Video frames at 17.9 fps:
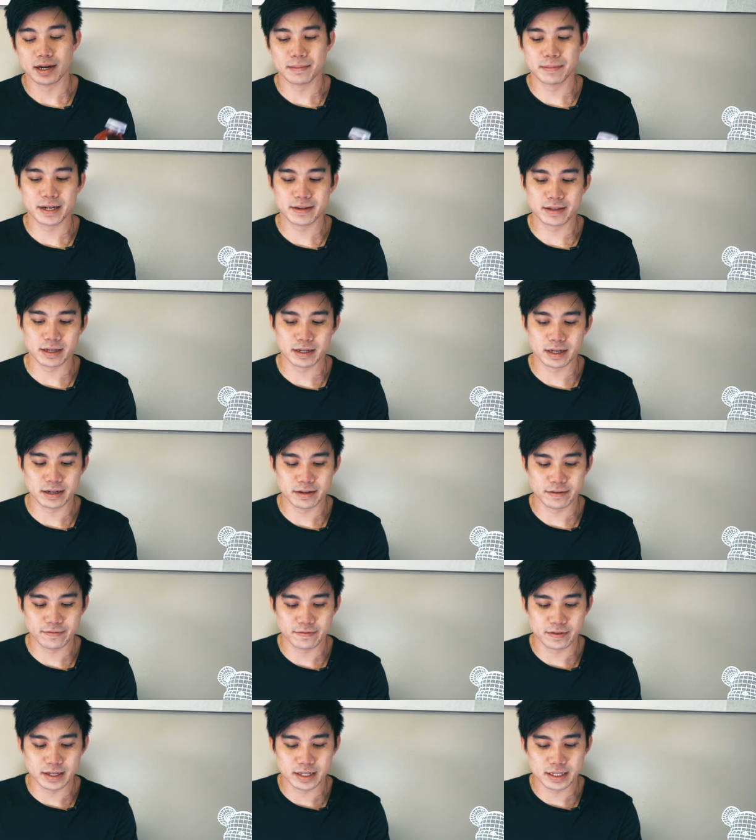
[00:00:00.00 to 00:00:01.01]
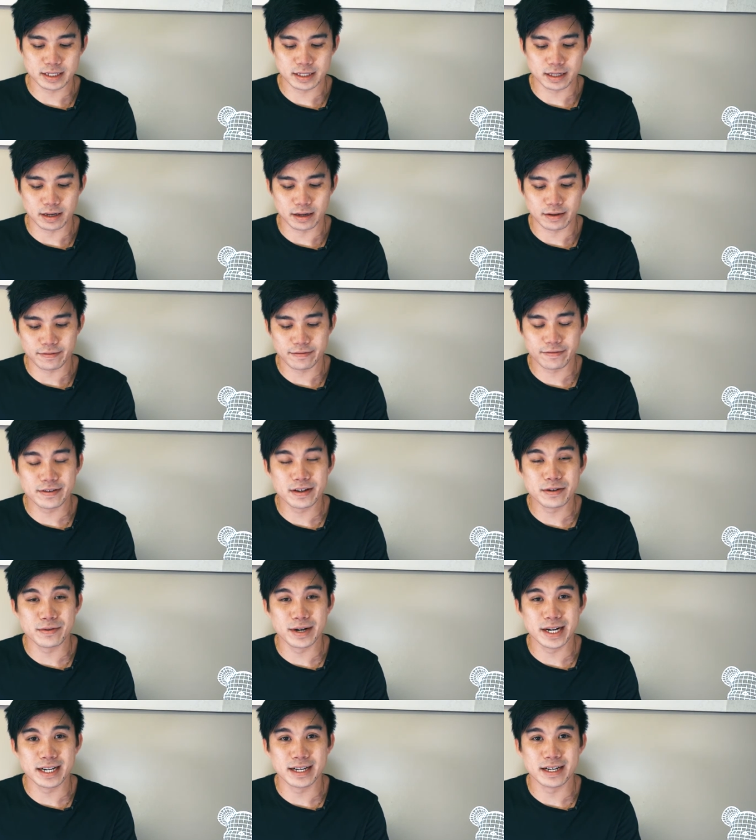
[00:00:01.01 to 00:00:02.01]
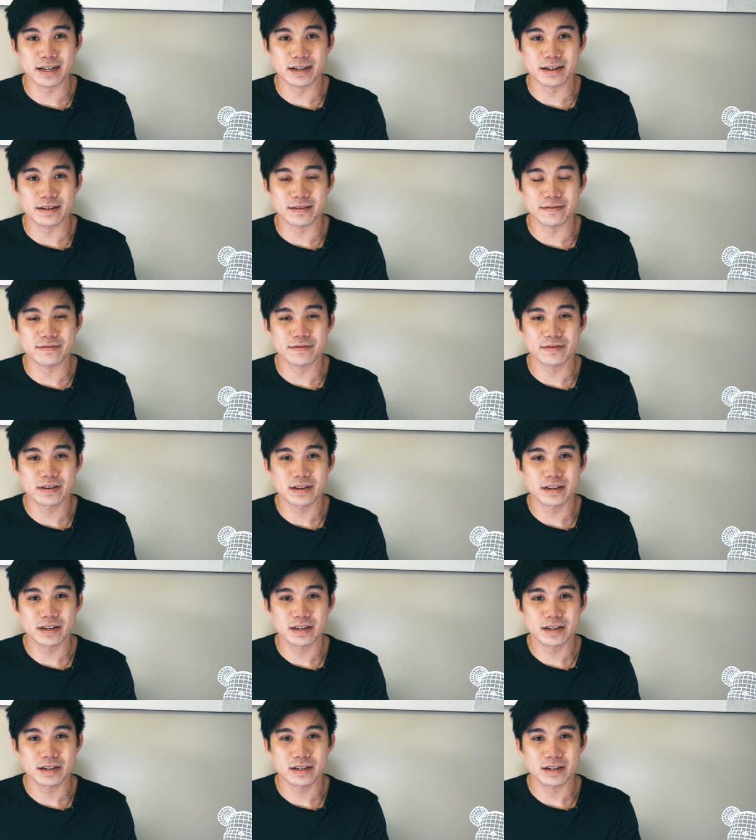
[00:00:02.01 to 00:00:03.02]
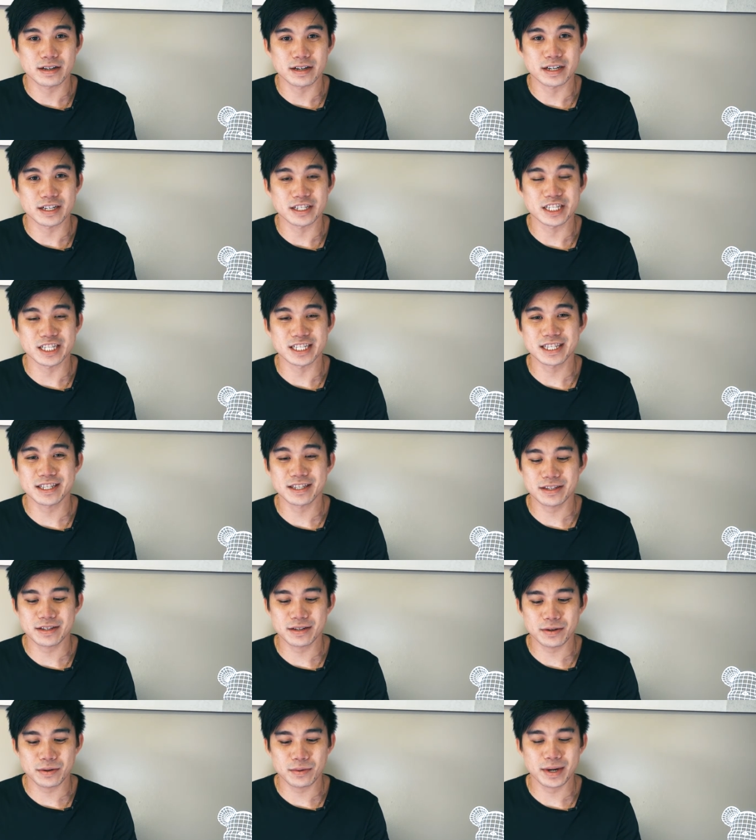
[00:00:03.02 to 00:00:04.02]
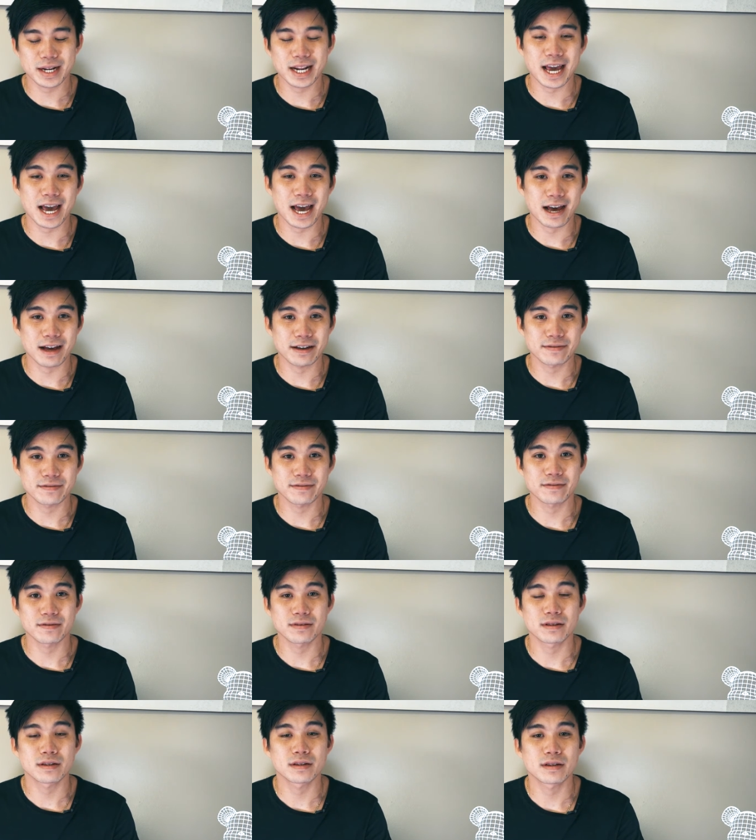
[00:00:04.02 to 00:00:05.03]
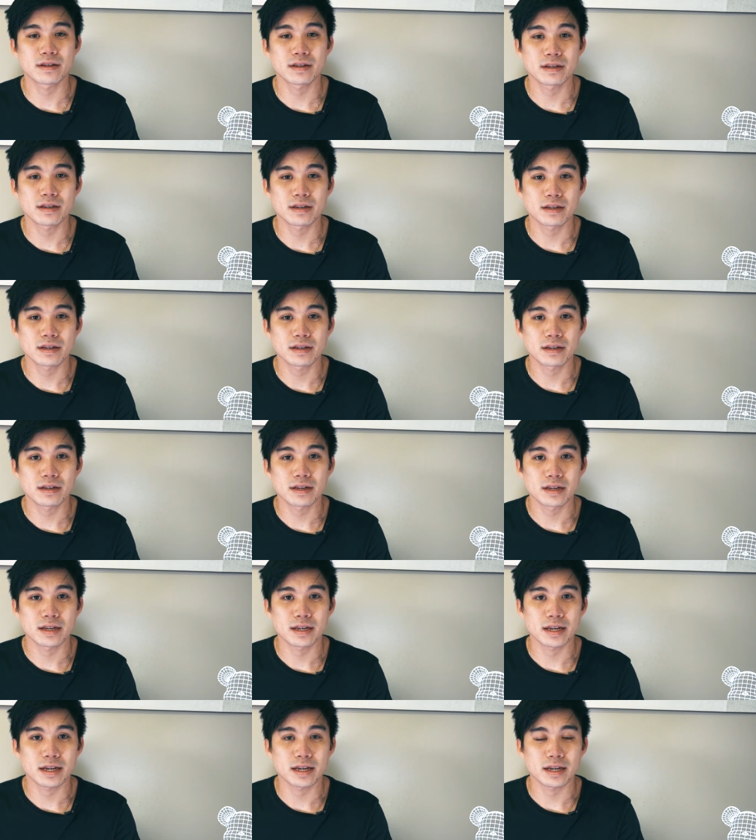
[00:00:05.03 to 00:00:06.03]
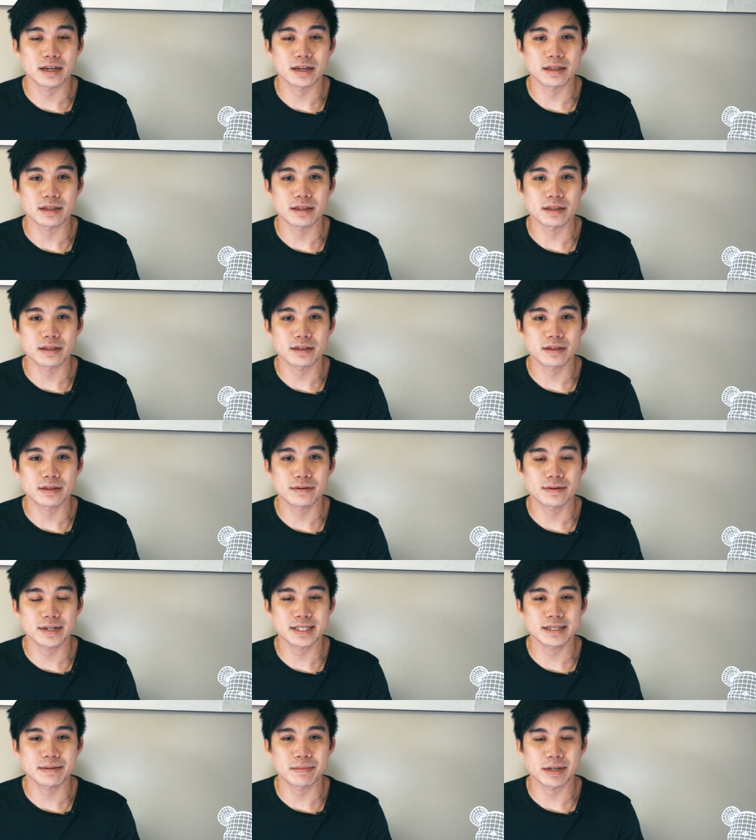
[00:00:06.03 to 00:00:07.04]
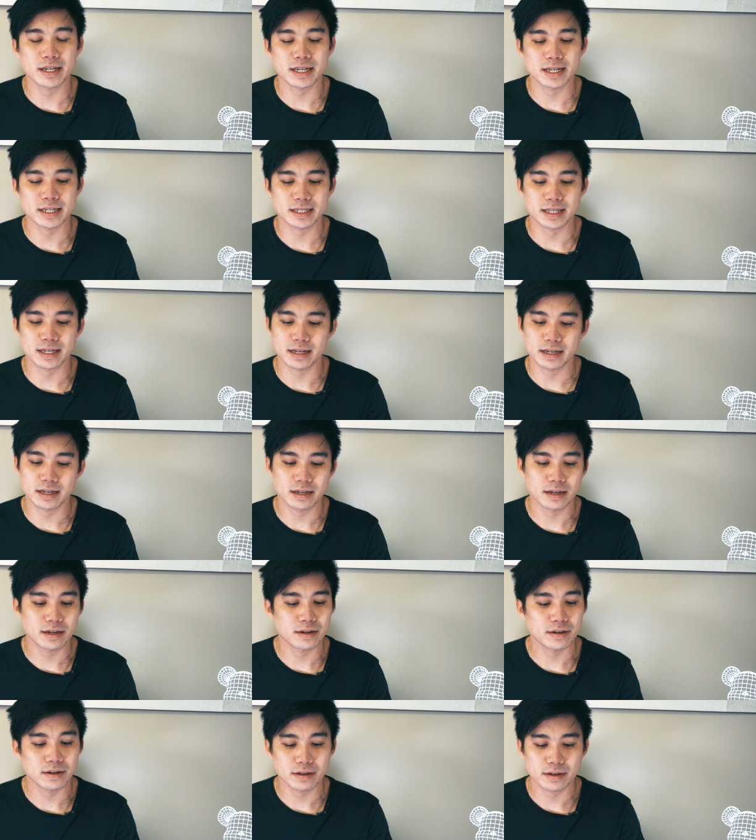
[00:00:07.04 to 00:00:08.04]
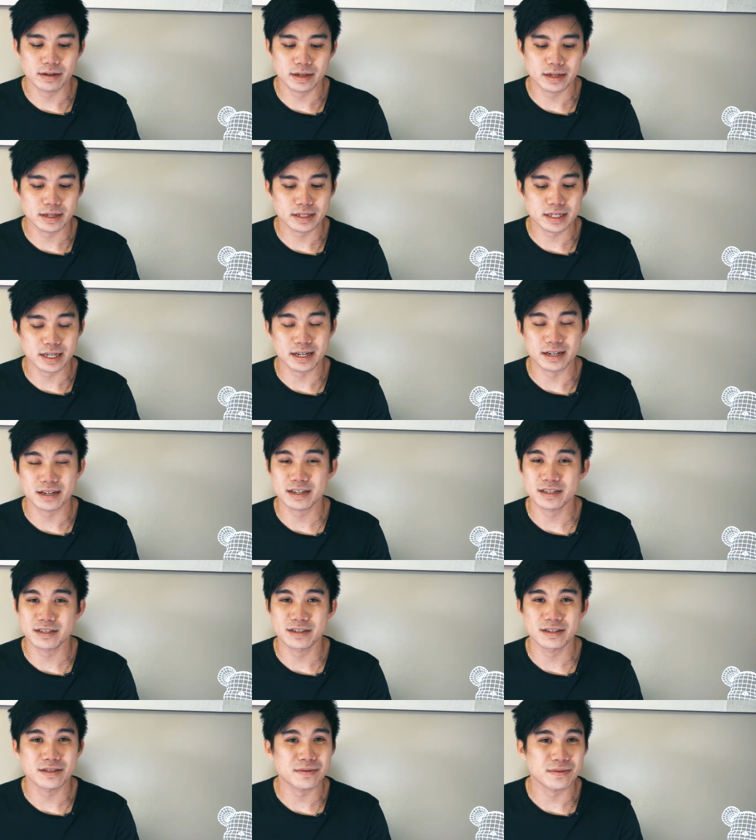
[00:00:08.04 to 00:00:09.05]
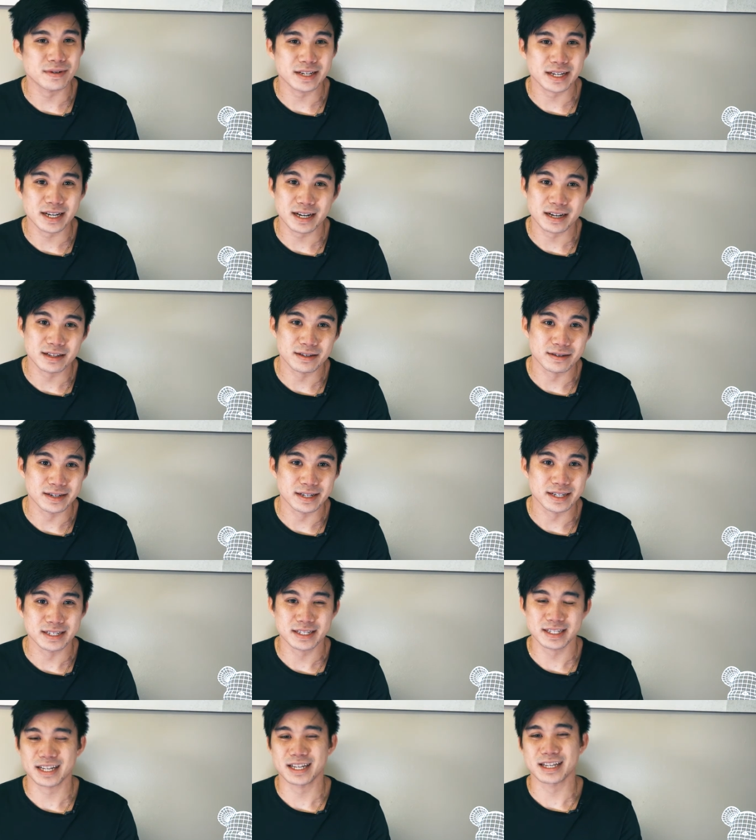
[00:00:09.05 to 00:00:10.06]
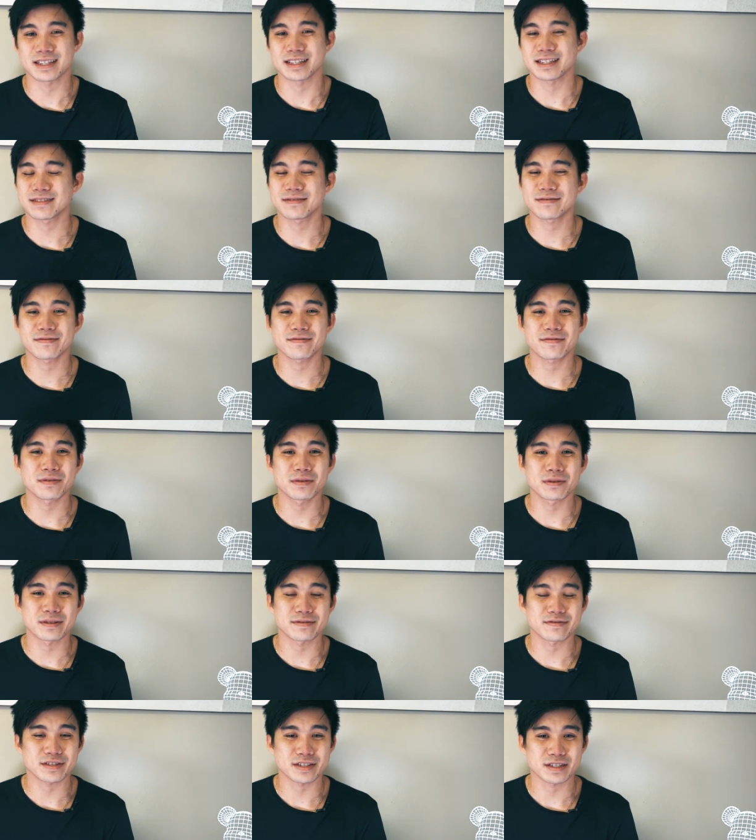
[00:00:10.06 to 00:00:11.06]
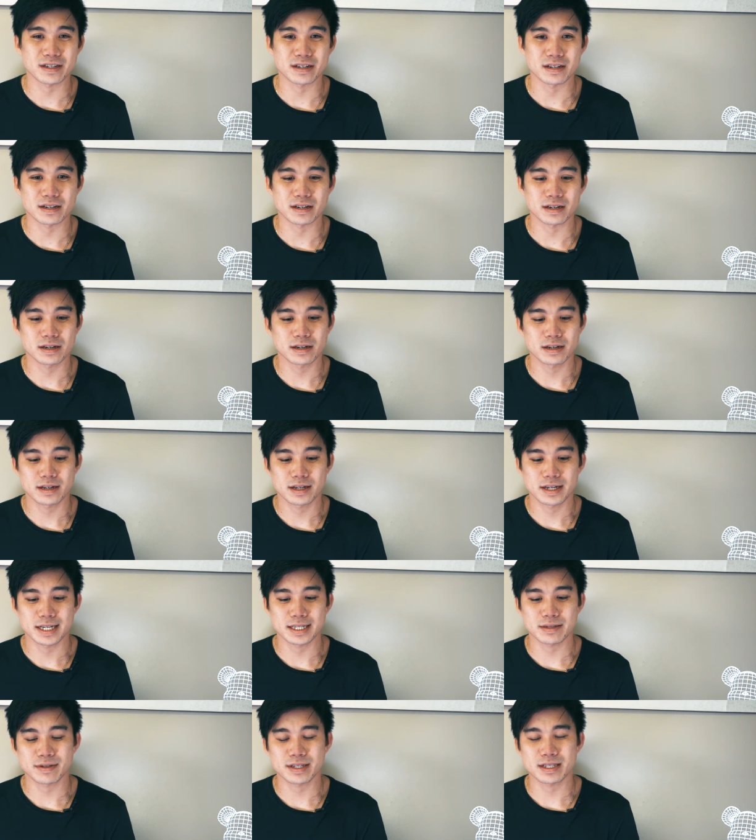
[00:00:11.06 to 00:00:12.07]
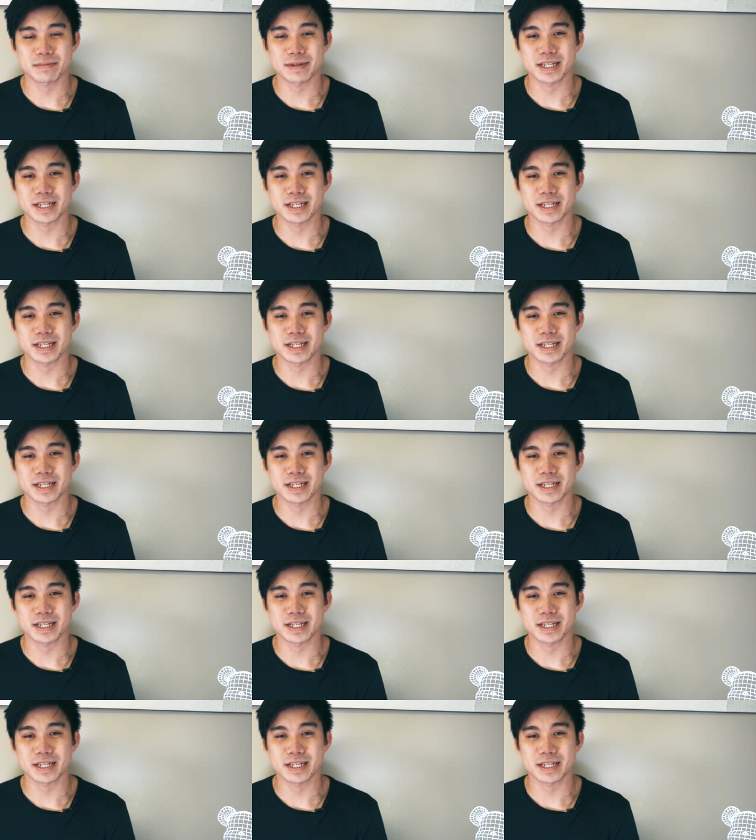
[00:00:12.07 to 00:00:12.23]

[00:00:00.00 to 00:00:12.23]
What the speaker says: I'm going to have to give this a fit rating of just 2.5. And the reason being is that it's got 120 calories and it's full of sugar, as well as